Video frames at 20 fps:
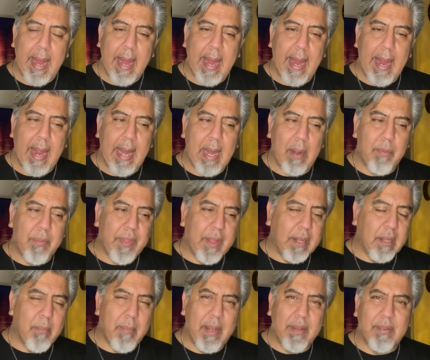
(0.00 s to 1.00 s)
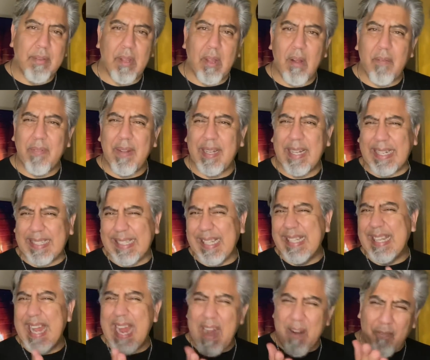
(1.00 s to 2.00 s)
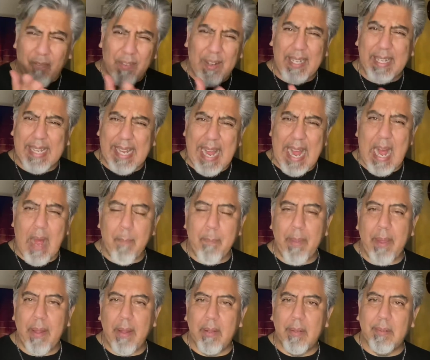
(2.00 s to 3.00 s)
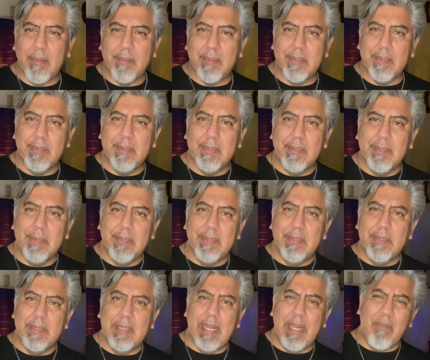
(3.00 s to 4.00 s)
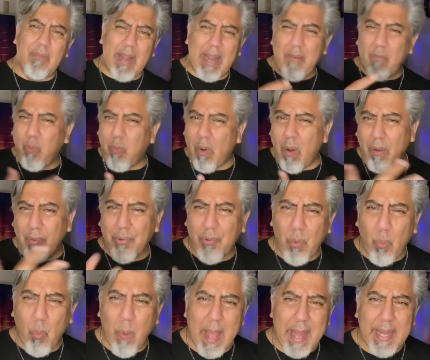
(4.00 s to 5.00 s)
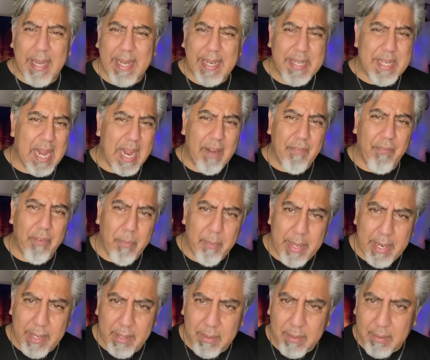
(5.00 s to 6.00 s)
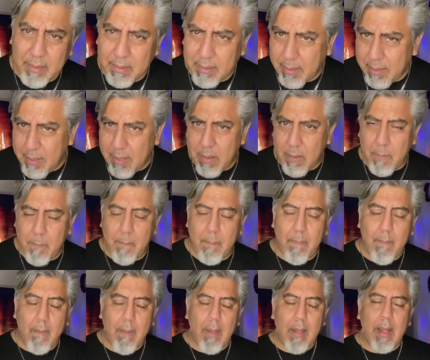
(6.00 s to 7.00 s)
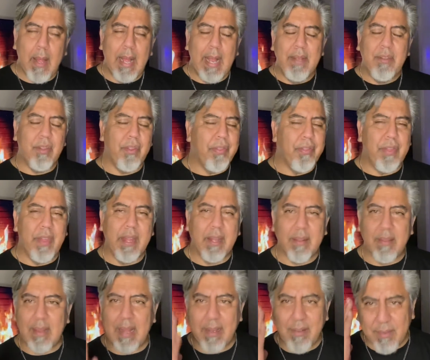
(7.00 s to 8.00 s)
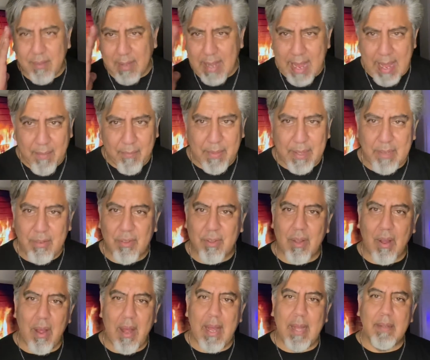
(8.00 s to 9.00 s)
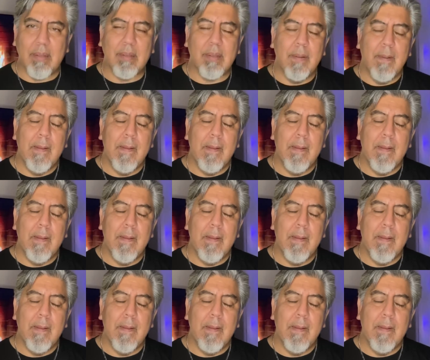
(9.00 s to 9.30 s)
And I would think to myself, and I'm like, did that really happen? And also, why did he die for me? You know, I used to have these thoughts.